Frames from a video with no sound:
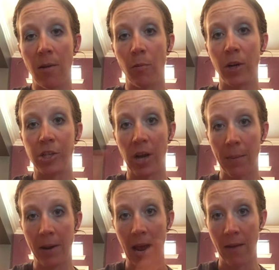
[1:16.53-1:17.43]
which I'm
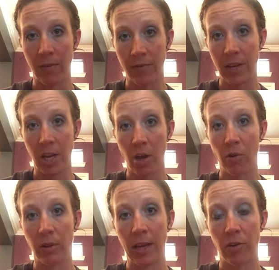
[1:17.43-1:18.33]
going to have a
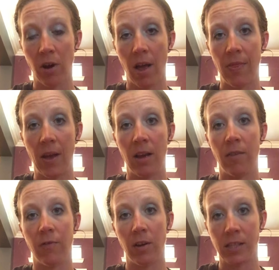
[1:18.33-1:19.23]
video later on
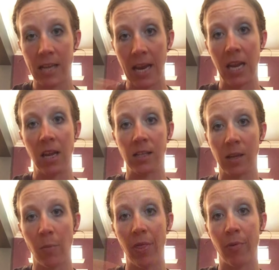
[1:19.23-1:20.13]
of taking
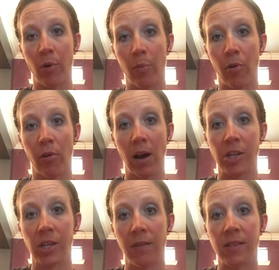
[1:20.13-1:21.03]
someone through a
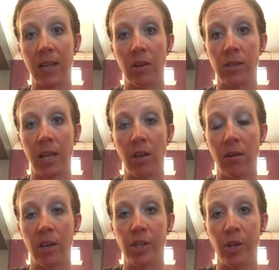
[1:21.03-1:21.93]
progression of skills that you
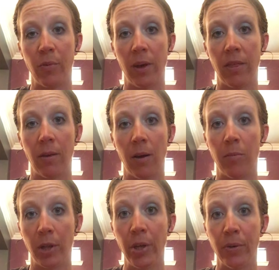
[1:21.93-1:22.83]
can do with
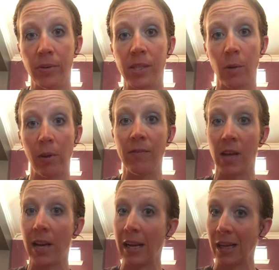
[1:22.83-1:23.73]
balloons that we've
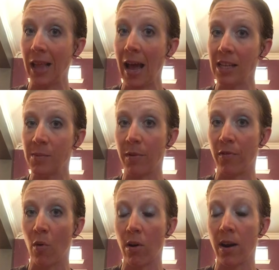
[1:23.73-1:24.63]
done in class
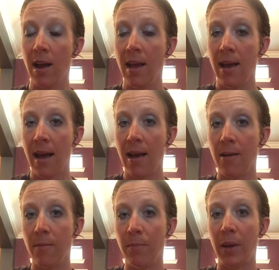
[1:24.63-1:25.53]
before.
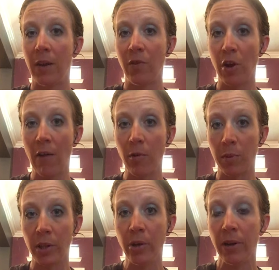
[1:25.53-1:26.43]
But if you have a
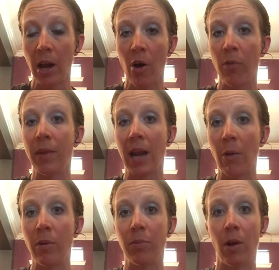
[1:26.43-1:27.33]
balloon at home, then I
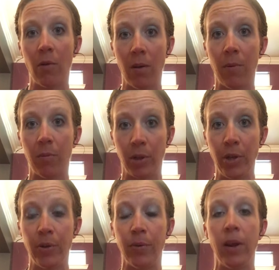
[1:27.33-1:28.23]
would blow up a
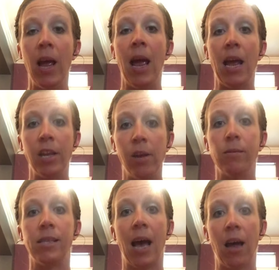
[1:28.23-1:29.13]
balloon and
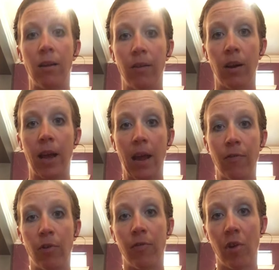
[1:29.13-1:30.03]
use that, okay,
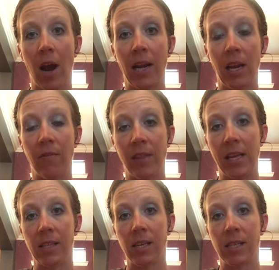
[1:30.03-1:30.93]
for a variety of
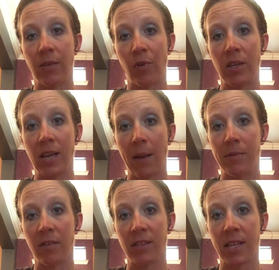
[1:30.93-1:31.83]
these different types
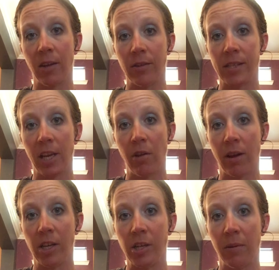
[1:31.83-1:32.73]
of skills that you
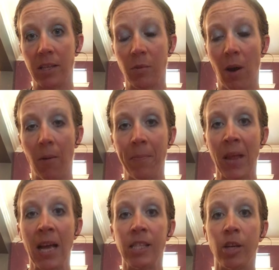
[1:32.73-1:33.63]
can do as well.
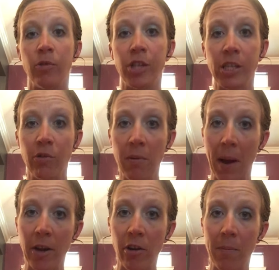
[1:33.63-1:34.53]
So just a
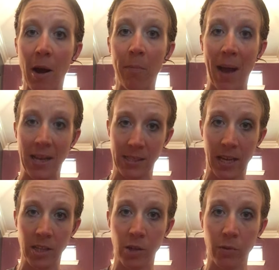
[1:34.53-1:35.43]
reminder about
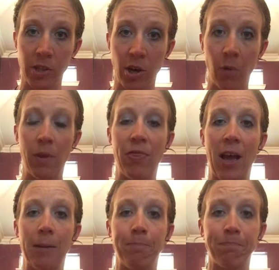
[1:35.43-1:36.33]
passing. So we'll start with
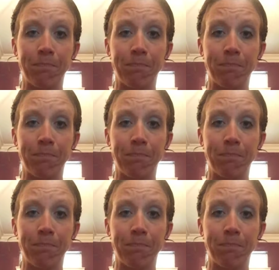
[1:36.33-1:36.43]
that.